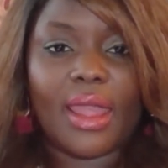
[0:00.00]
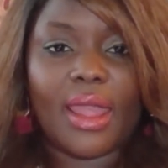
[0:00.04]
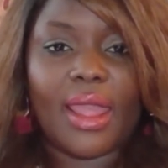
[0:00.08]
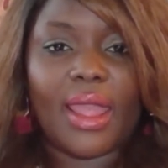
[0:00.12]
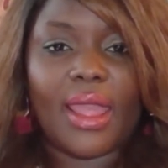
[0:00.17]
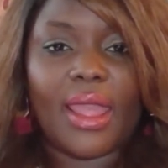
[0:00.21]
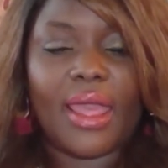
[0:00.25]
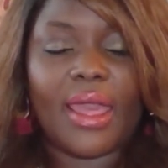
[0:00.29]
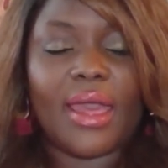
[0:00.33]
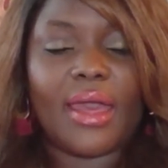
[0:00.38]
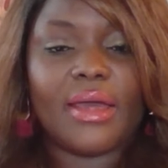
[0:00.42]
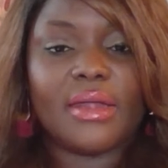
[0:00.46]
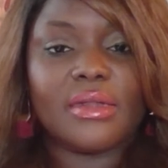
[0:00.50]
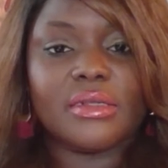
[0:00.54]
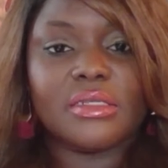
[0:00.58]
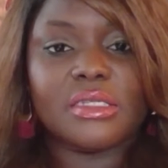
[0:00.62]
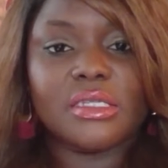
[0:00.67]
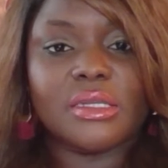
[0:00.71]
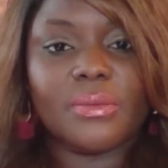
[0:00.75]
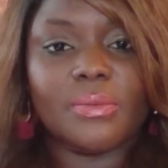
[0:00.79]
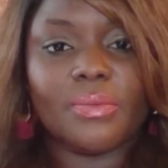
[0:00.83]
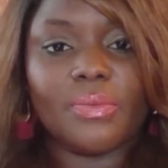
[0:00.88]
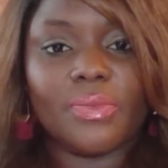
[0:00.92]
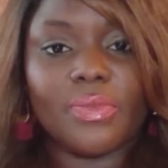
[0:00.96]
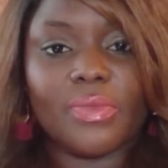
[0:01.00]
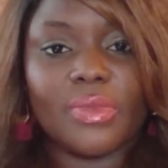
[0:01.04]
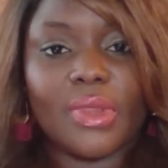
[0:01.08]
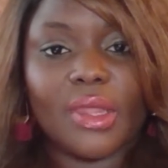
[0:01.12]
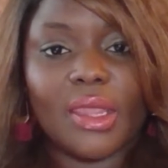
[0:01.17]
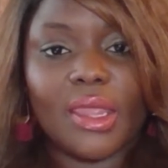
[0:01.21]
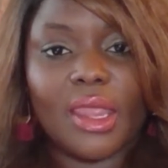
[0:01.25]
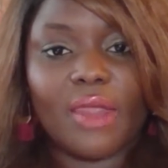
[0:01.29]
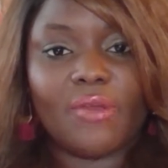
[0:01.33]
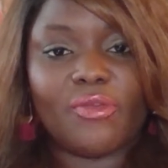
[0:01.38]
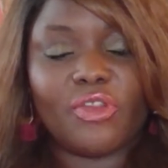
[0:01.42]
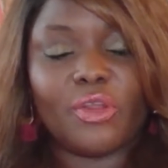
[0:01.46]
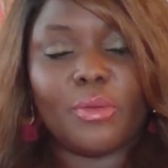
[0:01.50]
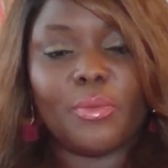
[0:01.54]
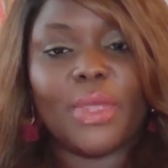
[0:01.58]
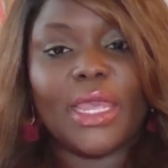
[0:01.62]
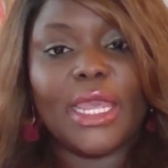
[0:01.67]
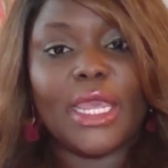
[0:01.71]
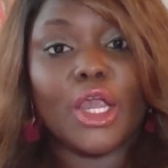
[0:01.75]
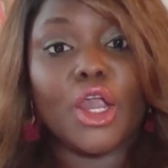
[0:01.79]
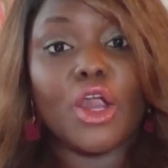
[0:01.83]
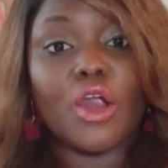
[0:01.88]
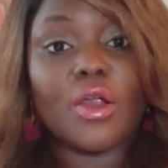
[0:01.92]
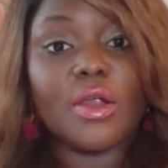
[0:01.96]
And if the
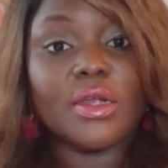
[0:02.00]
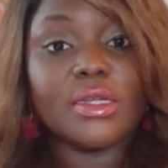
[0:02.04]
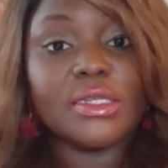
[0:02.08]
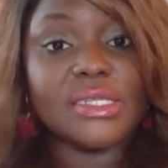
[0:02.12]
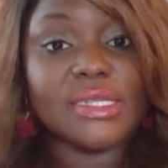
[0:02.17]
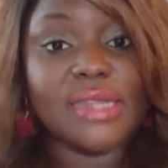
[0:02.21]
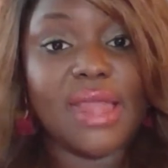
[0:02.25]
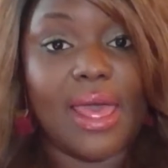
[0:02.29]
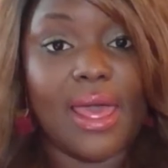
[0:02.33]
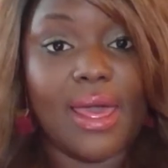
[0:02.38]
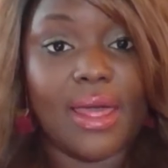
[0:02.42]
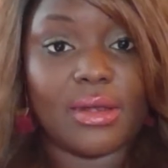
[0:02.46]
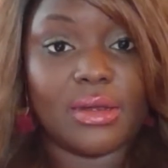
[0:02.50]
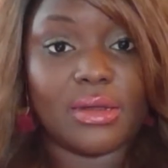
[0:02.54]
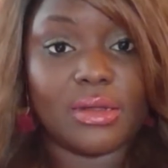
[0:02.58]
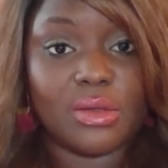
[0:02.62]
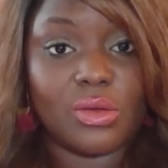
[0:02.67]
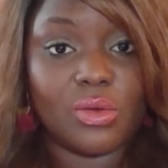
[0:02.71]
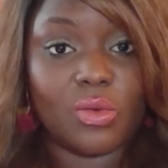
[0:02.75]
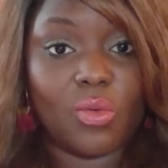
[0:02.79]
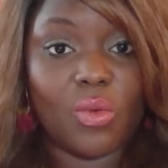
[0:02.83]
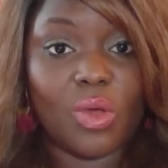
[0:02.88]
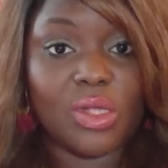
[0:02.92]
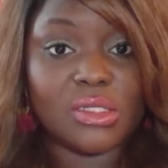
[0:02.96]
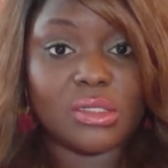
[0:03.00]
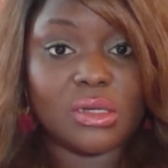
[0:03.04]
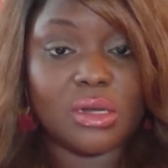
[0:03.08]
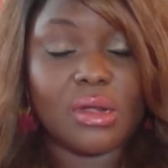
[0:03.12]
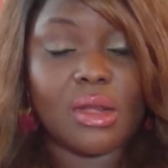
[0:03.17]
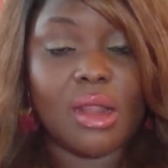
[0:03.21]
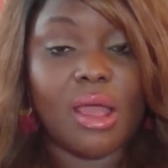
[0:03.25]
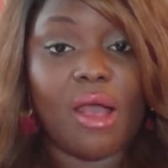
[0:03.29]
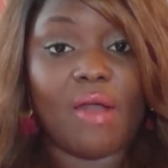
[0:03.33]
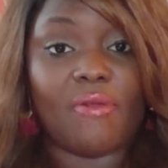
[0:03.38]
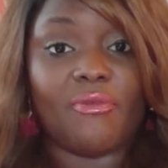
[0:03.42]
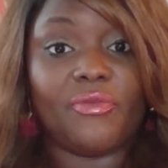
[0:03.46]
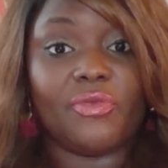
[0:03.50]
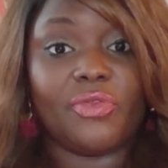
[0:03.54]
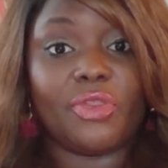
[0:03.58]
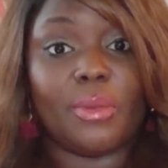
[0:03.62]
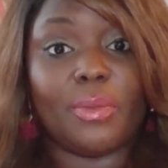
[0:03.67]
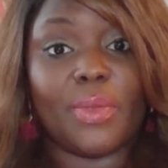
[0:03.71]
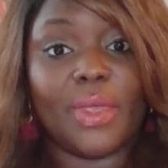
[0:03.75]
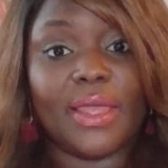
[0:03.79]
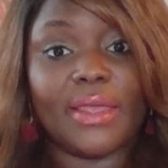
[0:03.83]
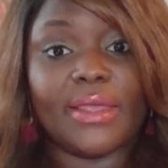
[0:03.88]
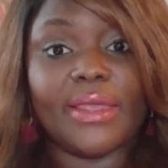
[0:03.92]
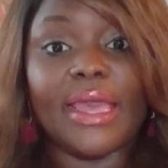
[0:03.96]
being cursed at wasn't enough, the
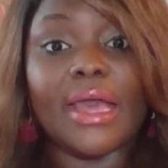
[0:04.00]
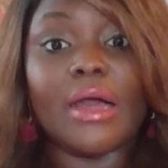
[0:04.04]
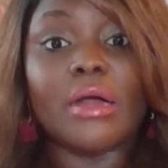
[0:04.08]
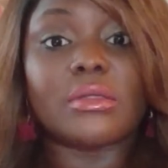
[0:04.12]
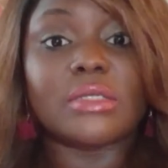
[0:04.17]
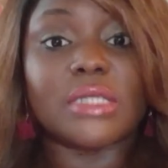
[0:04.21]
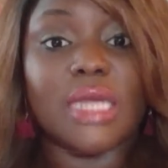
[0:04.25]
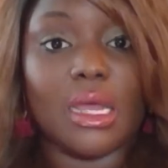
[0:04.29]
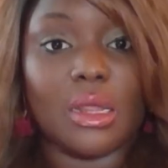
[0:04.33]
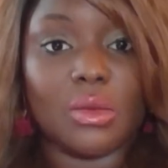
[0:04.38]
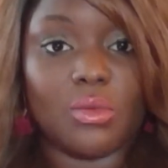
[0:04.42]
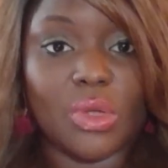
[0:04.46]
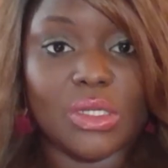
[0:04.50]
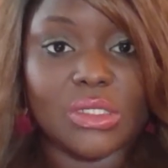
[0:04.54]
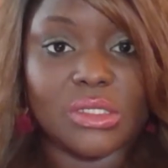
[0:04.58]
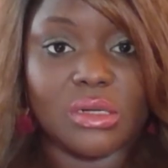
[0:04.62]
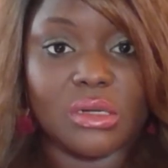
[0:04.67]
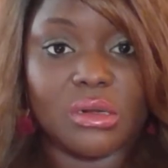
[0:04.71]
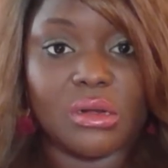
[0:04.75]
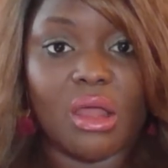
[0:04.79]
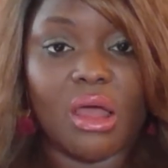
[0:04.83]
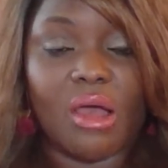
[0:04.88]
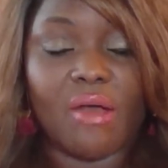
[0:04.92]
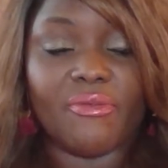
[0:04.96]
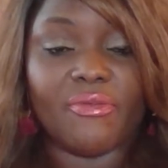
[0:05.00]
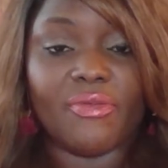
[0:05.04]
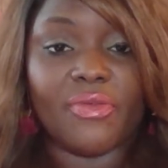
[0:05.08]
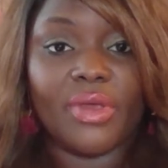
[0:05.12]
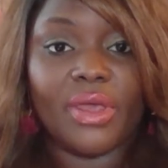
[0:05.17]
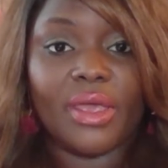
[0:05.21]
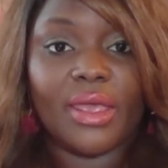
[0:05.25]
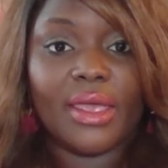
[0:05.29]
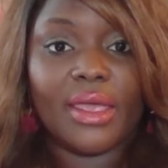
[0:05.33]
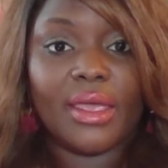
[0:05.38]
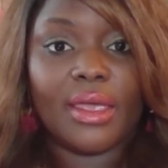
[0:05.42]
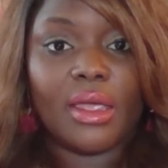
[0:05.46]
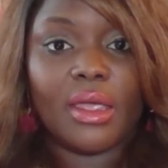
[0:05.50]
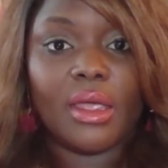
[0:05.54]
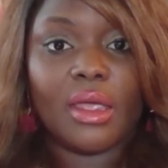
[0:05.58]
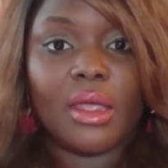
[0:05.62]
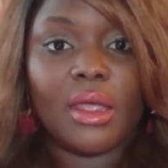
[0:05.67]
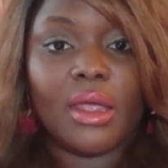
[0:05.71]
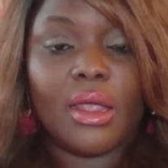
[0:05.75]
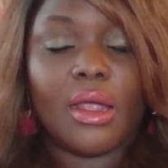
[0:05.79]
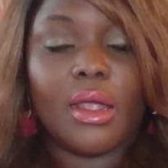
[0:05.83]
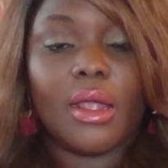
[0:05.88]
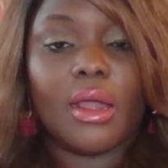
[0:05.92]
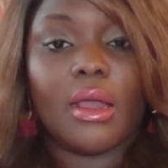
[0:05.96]
being yelled at wasn't enough,
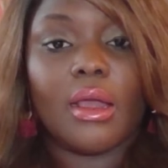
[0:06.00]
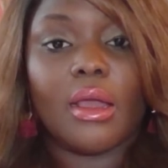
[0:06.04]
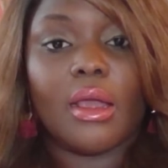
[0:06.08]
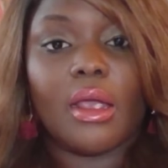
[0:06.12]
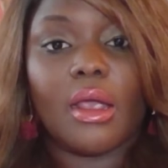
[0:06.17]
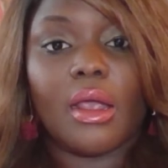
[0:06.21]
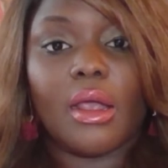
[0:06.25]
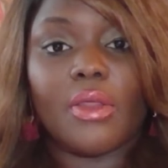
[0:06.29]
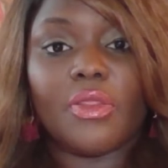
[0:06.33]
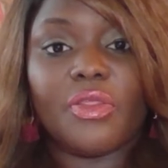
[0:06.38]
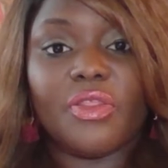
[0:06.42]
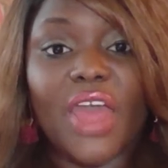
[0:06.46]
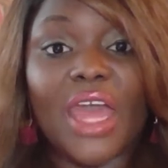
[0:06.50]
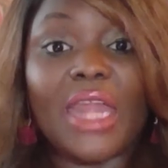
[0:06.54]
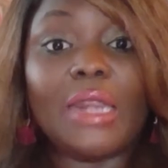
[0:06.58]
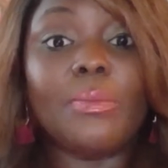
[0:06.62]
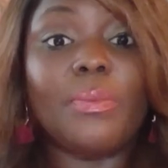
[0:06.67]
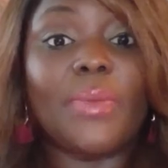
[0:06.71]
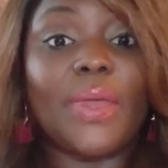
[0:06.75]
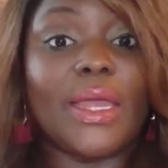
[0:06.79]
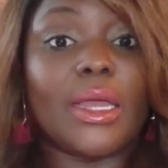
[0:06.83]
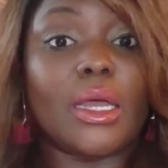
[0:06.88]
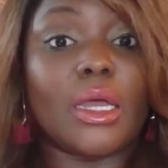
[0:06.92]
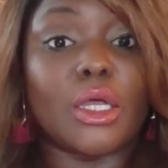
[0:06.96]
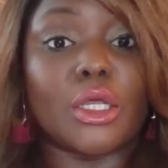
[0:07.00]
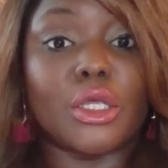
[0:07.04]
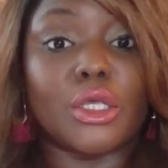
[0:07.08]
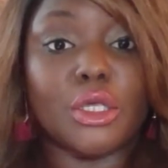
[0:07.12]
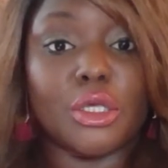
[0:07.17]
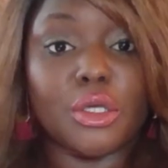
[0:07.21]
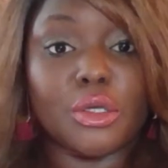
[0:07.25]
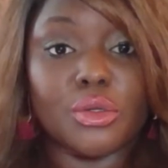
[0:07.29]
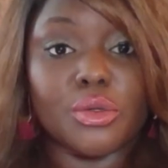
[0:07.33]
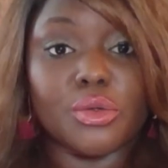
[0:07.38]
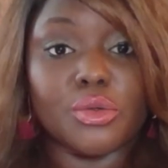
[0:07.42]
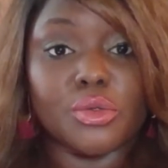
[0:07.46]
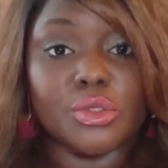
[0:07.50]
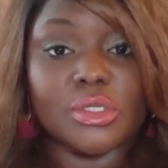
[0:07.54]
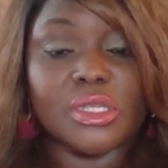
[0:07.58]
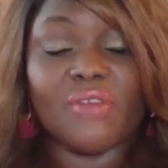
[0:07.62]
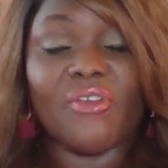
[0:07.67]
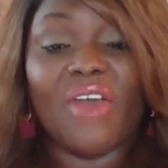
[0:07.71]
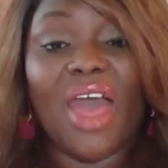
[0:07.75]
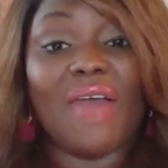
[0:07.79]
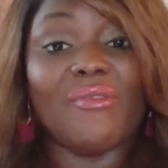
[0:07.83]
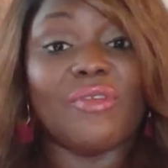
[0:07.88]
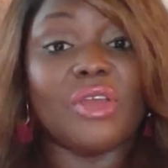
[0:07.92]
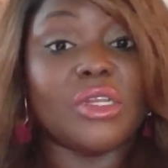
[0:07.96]
then being accused of
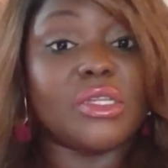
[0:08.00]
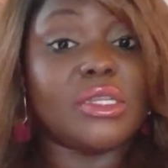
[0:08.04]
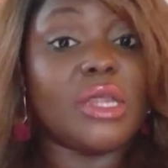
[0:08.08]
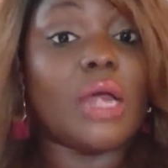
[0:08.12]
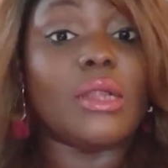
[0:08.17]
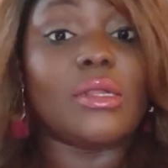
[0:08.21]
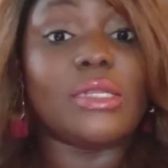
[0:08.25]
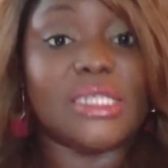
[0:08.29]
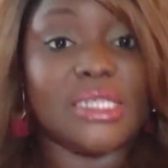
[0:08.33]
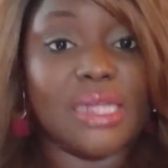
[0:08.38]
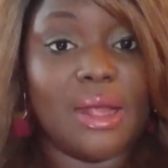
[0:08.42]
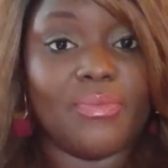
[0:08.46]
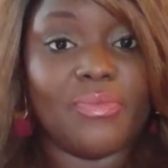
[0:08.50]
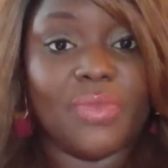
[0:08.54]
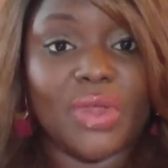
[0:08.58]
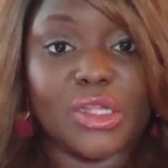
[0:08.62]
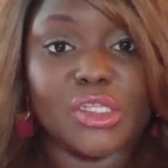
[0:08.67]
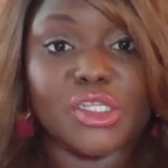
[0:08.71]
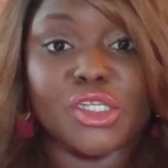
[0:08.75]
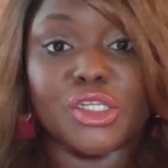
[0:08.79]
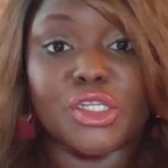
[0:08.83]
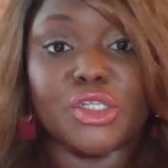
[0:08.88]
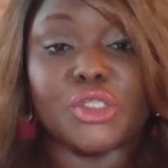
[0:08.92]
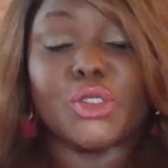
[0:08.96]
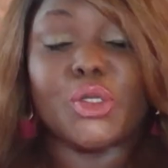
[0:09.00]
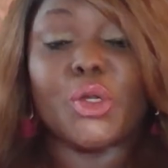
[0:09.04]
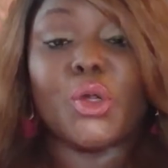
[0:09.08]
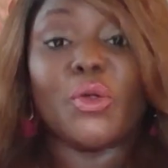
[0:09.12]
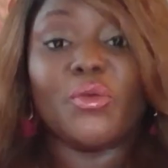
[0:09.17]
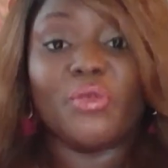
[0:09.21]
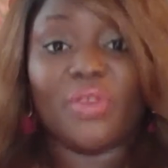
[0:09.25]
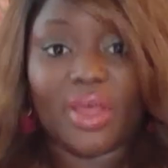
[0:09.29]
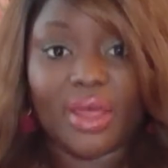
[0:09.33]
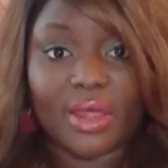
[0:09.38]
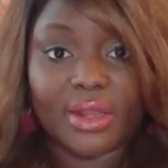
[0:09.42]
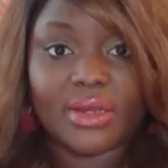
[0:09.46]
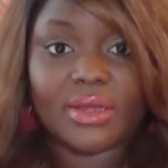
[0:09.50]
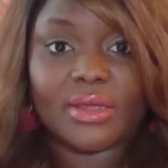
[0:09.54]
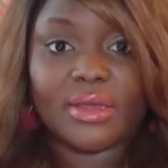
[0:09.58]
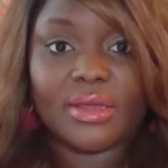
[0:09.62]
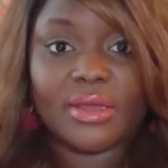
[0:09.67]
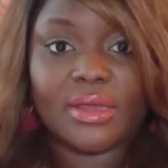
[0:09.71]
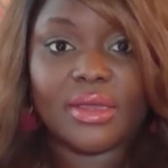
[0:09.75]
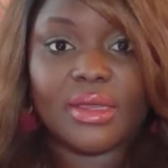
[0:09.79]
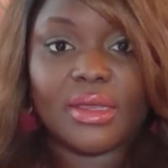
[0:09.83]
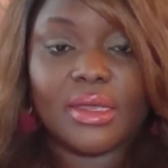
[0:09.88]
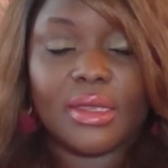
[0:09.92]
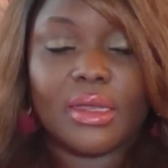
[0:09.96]
having done something to deserve it
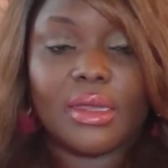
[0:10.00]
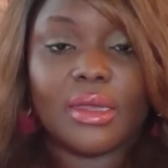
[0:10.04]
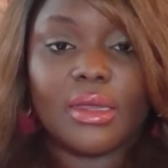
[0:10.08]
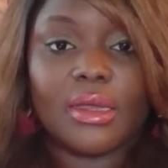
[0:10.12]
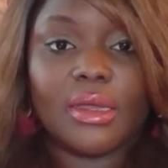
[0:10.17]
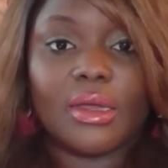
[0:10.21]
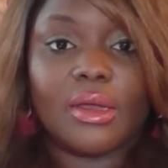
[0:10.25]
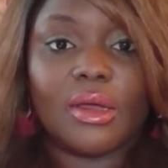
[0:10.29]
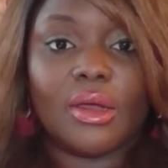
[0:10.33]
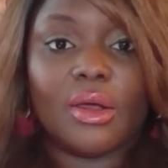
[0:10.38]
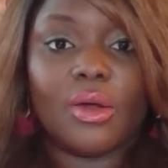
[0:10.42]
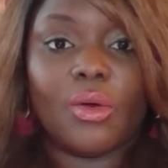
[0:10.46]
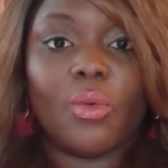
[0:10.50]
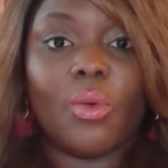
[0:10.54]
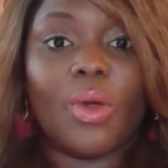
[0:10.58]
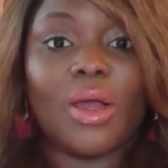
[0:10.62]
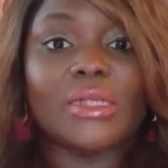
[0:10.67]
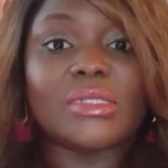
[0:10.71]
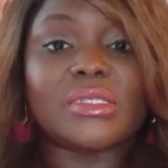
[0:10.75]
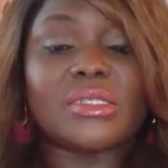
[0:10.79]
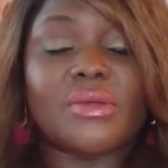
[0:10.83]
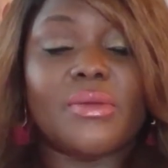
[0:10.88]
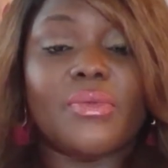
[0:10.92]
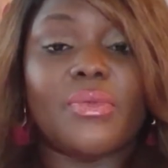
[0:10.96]
was